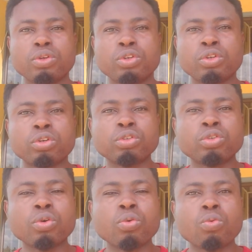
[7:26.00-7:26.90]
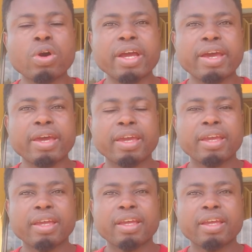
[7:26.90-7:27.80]
you don't know where
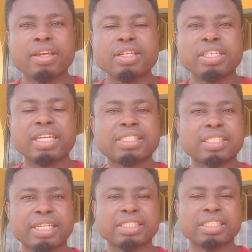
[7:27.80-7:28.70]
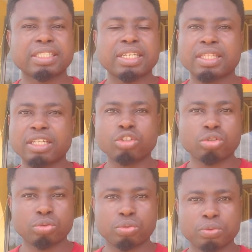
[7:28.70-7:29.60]
they sent the thing
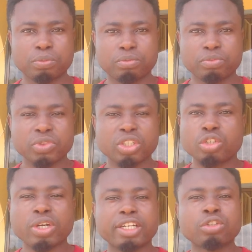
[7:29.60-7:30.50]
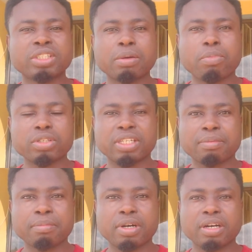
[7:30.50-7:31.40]
to. You can use a box
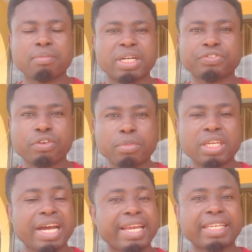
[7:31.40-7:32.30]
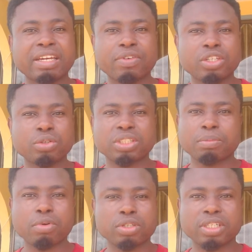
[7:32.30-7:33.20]
number, but for me, I never used a
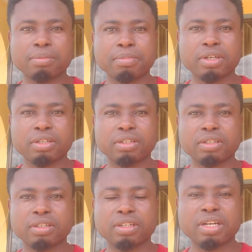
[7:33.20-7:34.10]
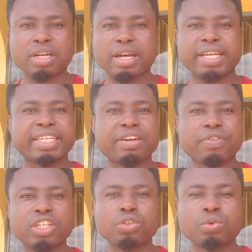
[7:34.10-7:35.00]
box number. I
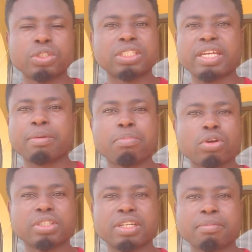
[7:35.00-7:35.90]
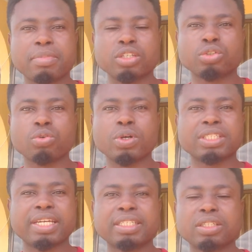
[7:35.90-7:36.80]
never used a box number. So what
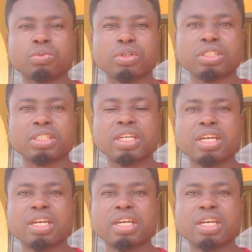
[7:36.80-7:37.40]
I did was